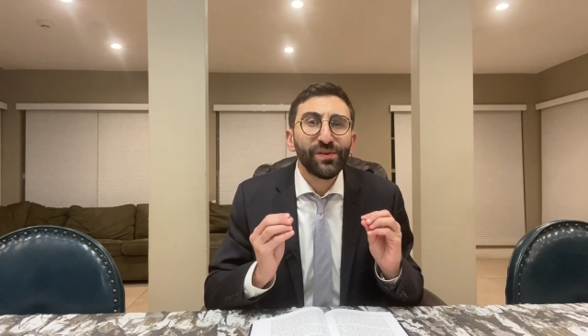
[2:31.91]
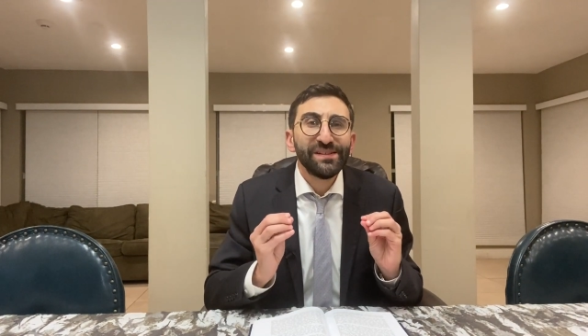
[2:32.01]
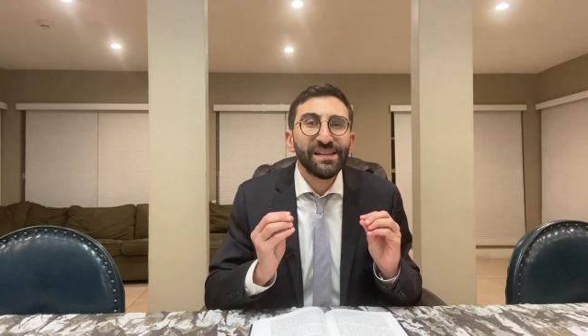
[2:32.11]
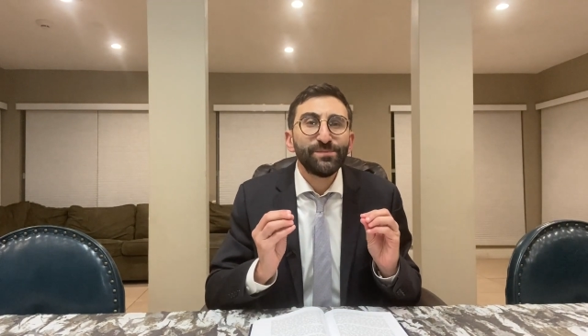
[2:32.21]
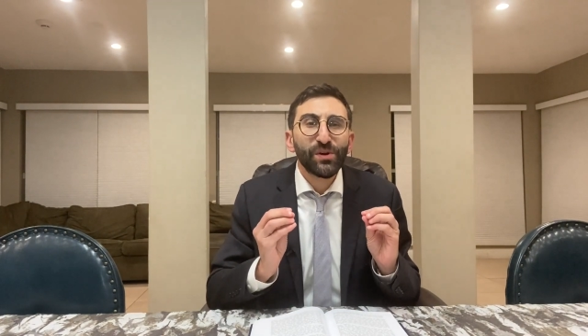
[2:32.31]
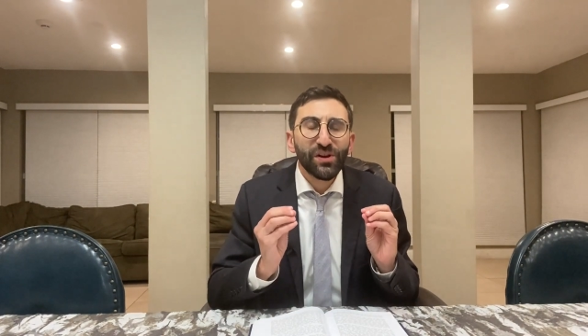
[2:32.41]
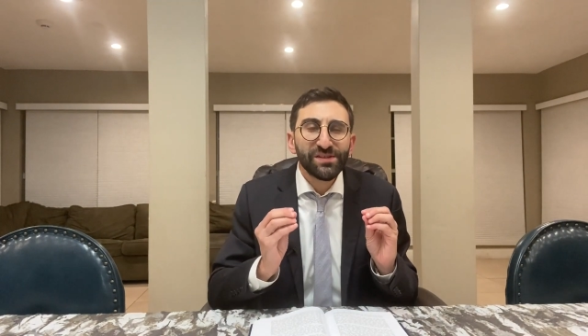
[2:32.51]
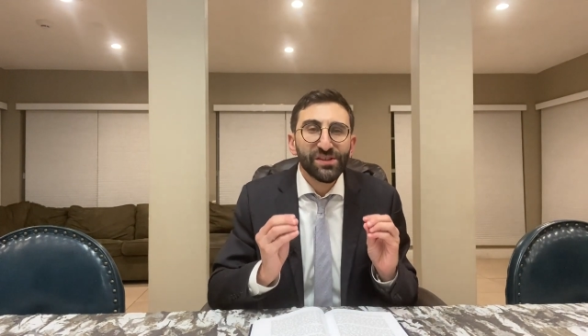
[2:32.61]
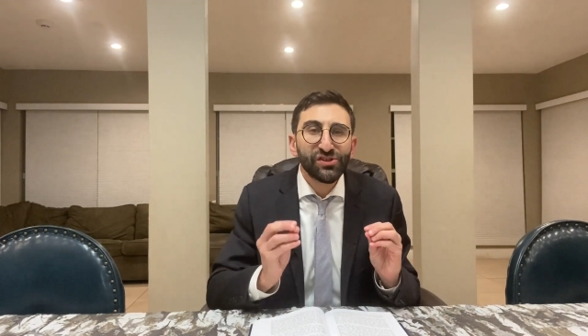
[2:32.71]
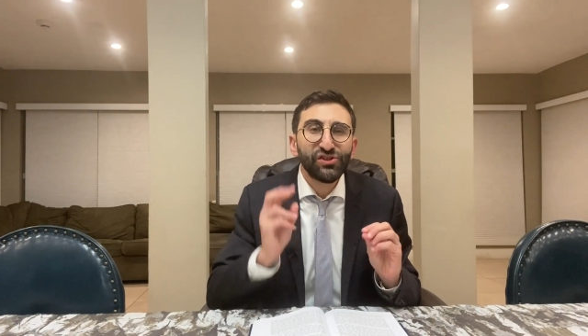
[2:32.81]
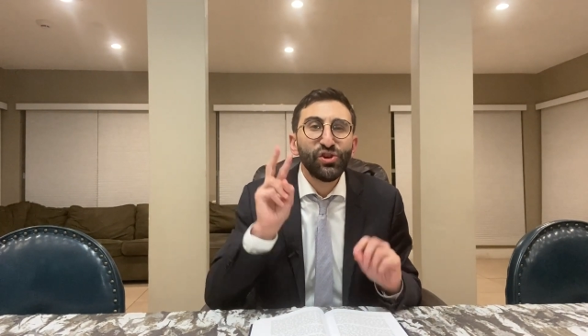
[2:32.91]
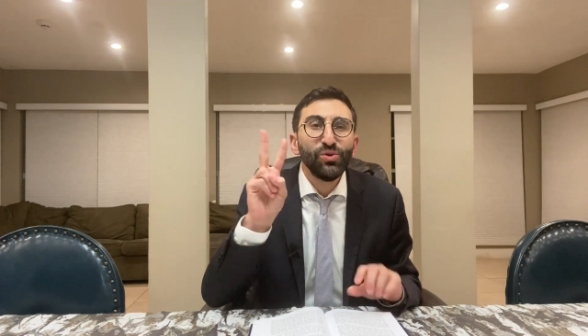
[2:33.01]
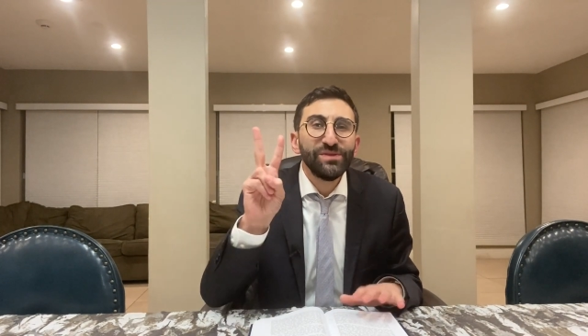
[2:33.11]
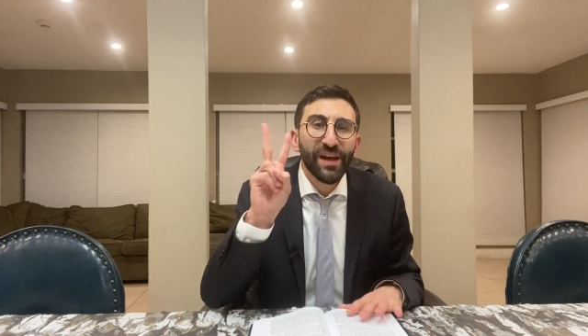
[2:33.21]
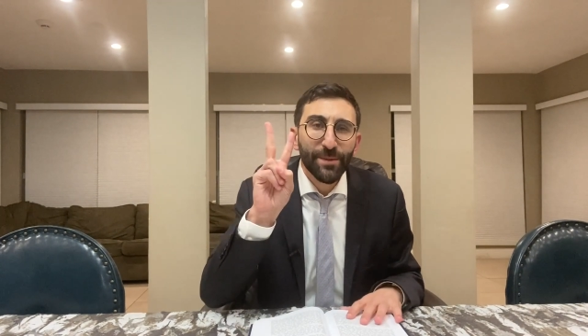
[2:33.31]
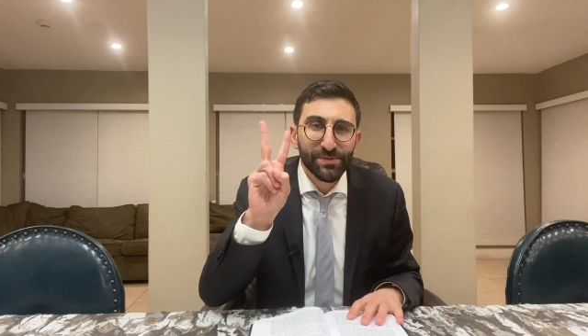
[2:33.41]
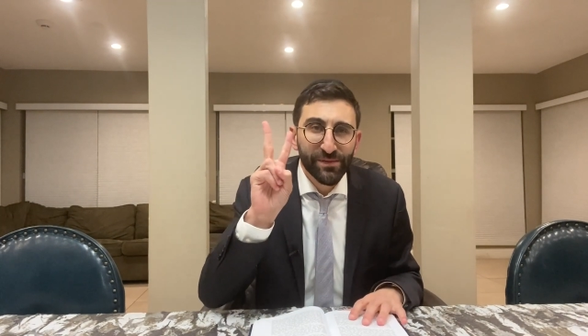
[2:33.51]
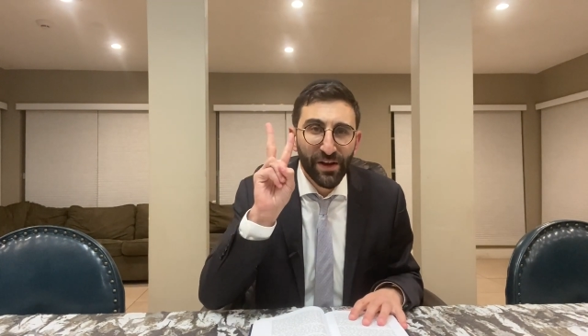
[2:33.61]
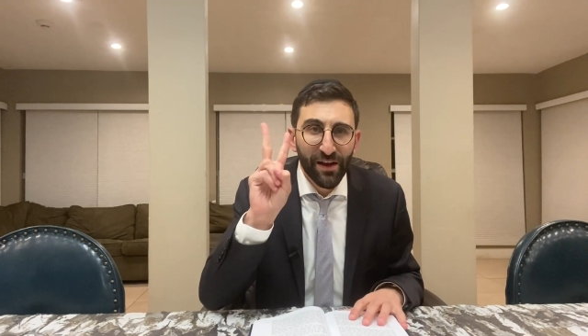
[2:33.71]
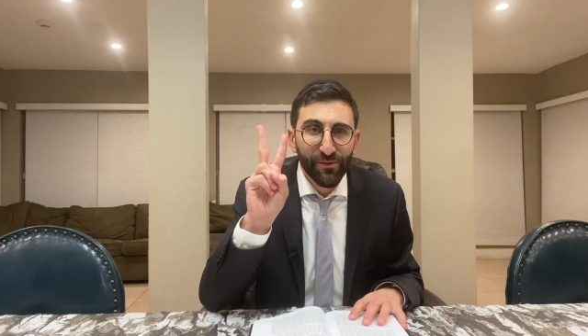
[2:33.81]
He says because there's two types
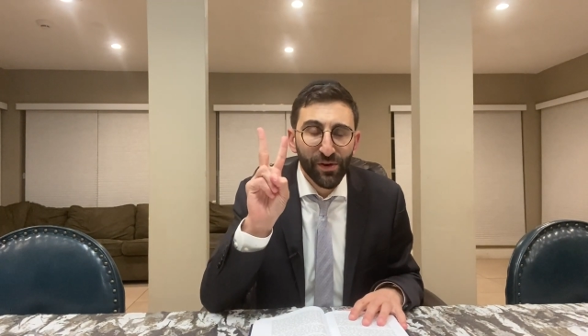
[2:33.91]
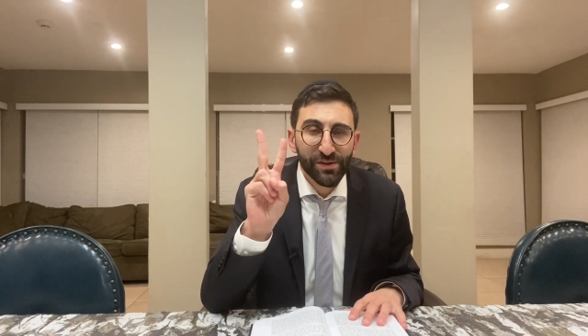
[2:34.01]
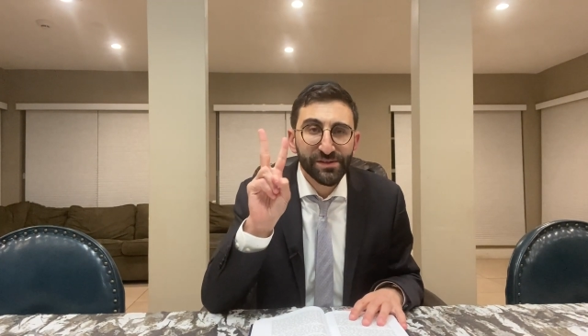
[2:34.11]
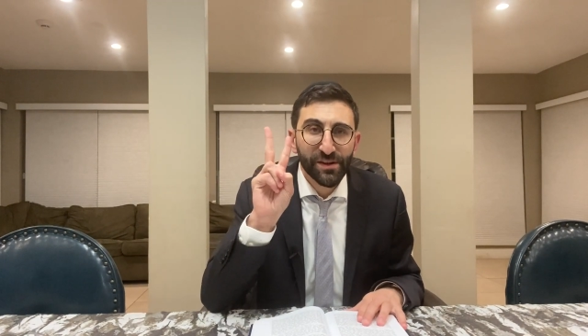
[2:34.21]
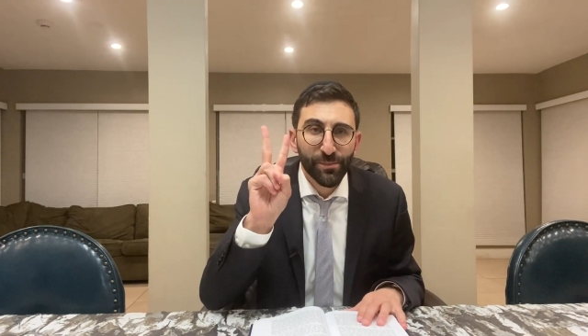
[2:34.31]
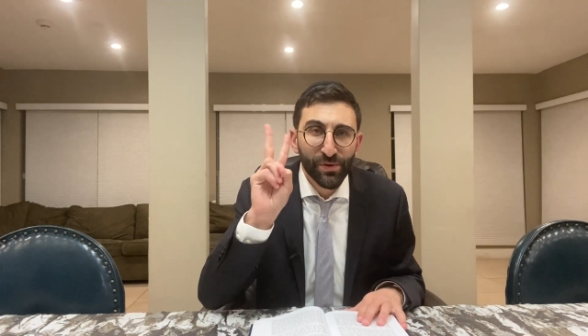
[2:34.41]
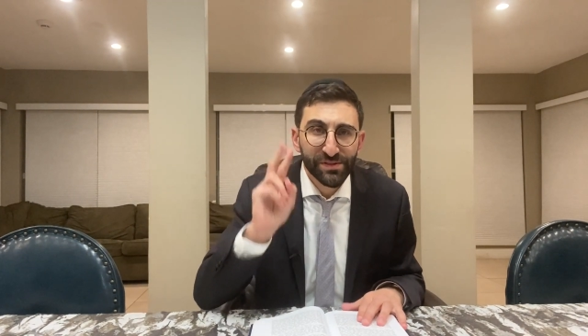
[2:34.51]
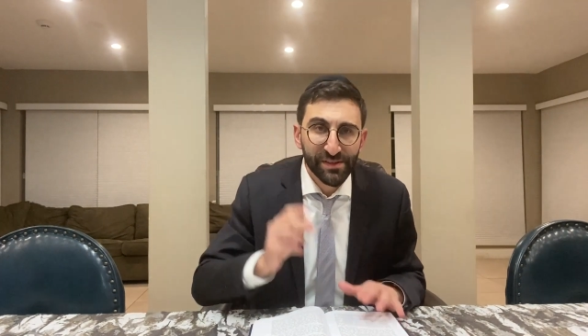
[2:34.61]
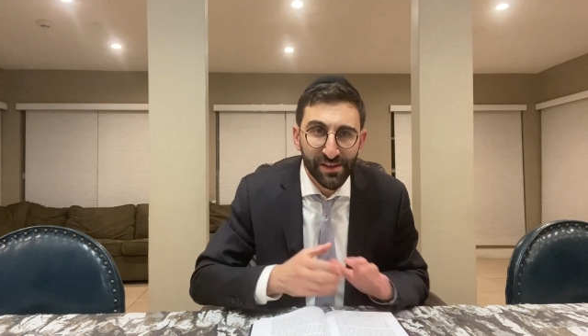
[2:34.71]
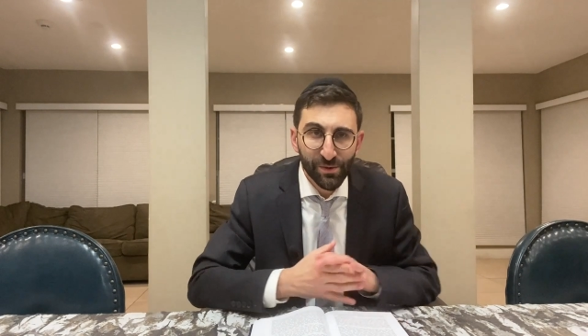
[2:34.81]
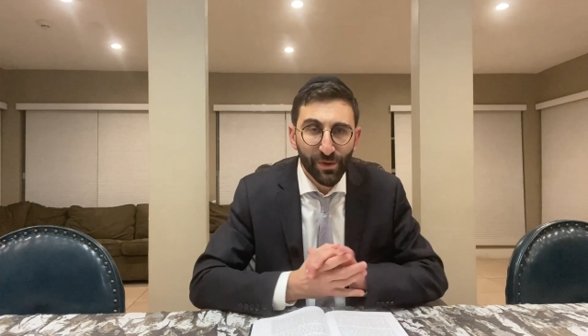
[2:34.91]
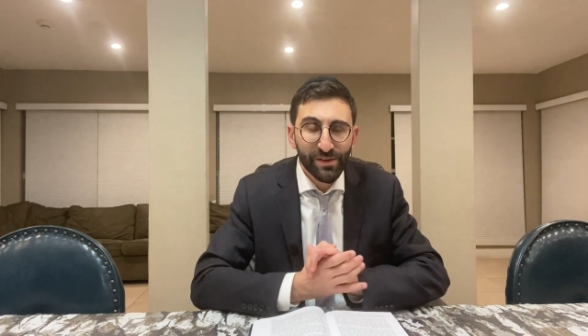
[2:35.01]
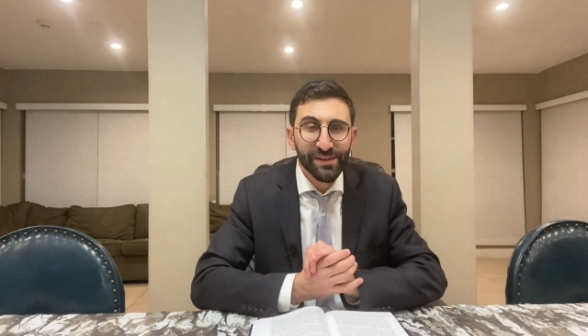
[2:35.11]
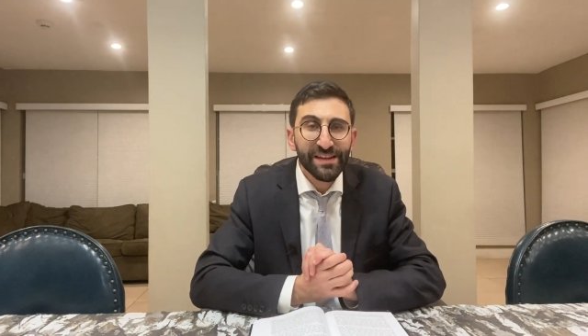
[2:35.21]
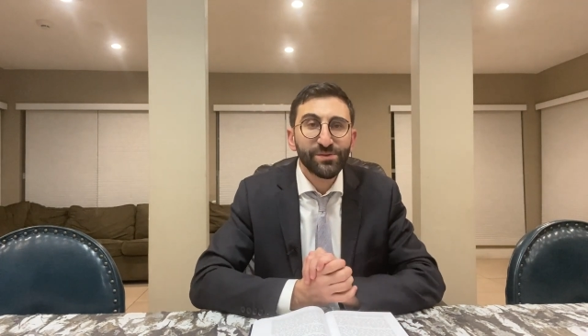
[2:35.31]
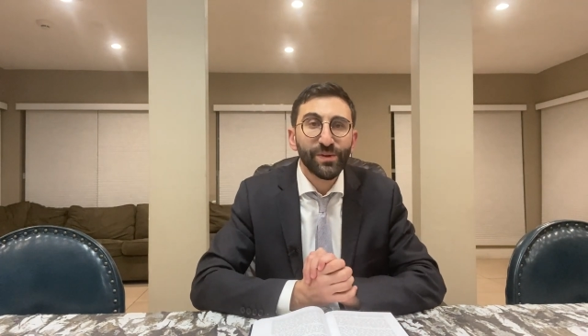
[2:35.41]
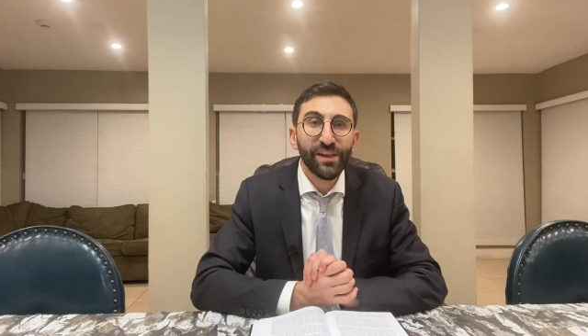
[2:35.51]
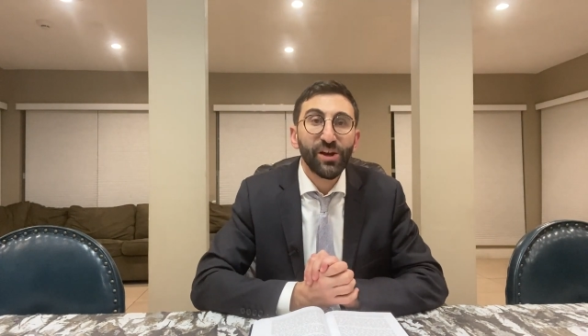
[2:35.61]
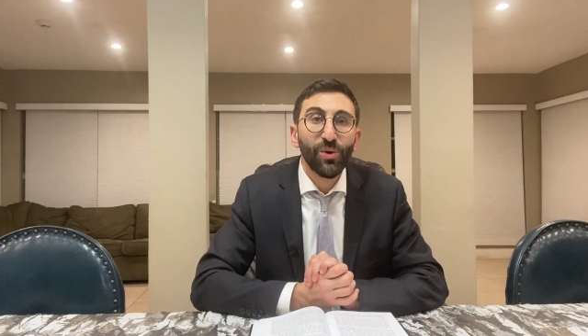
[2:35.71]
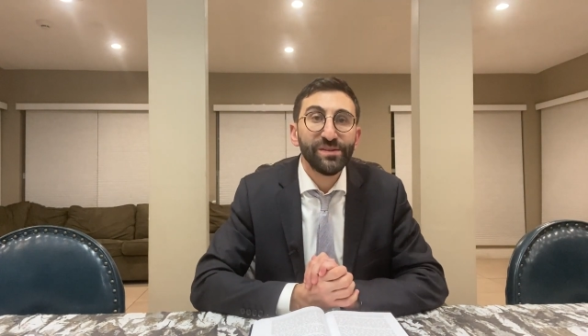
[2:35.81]
of kavanas that a person needs when they
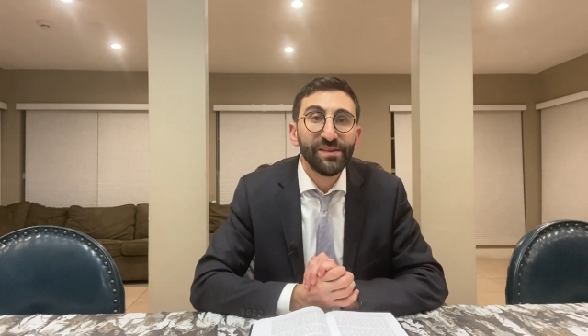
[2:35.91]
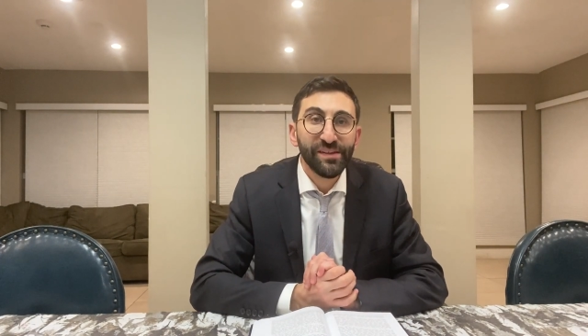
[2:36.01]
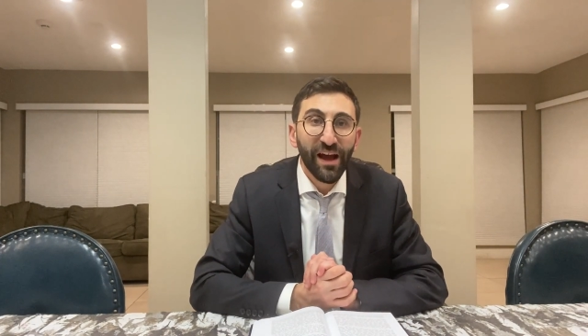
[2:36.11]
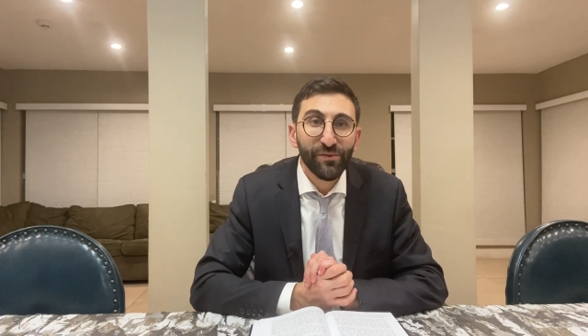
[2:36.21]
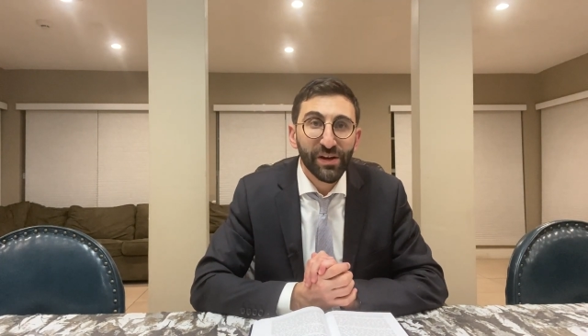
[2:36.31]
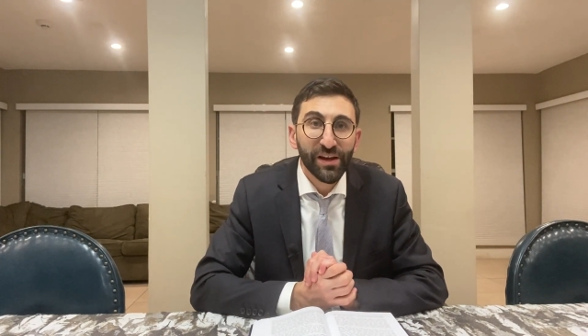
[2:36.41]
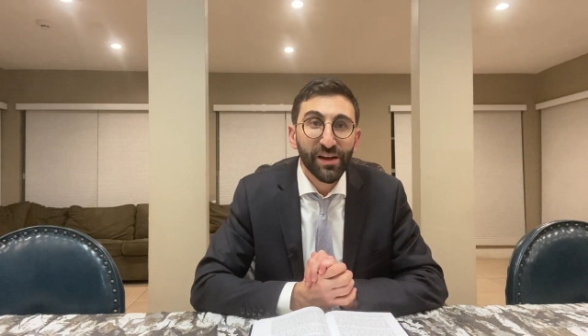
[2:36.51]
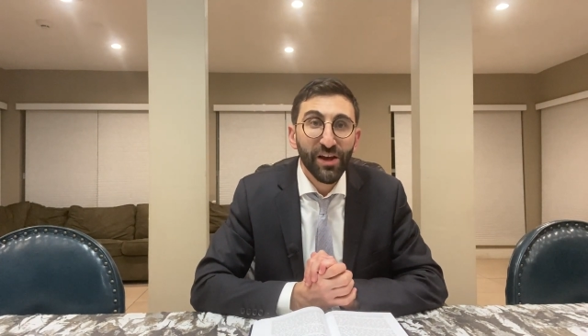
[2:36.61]
go into davening.